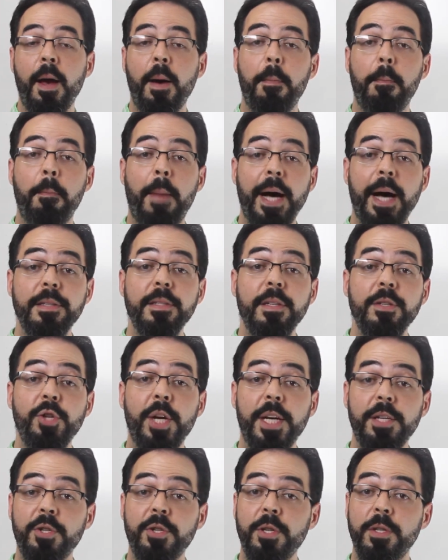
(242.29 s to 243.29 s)
My
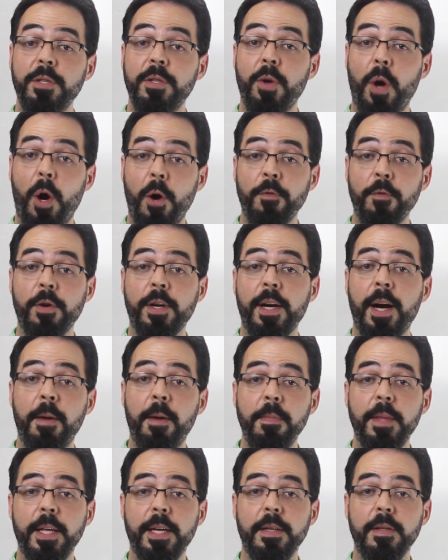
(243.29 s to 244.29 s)
suggestion to
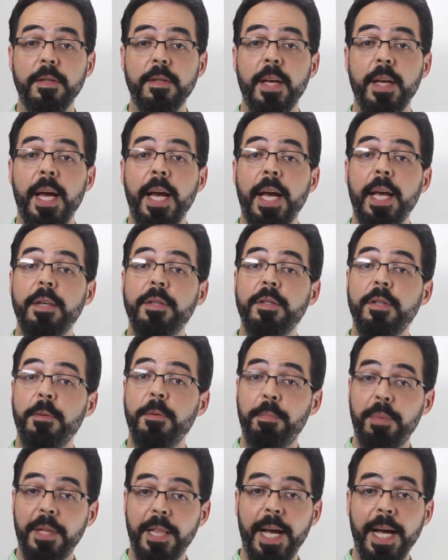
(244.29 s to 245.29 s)
overcome this is to
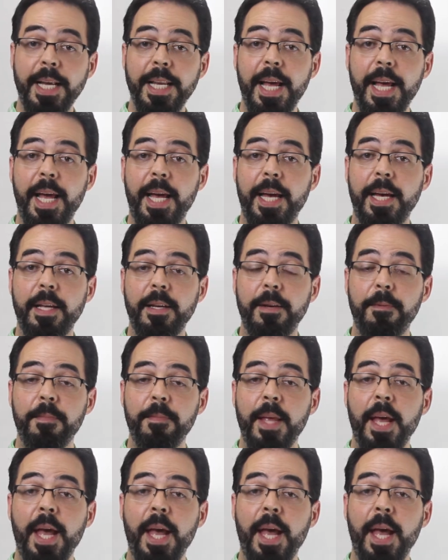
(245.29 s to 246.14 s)
plan ahead.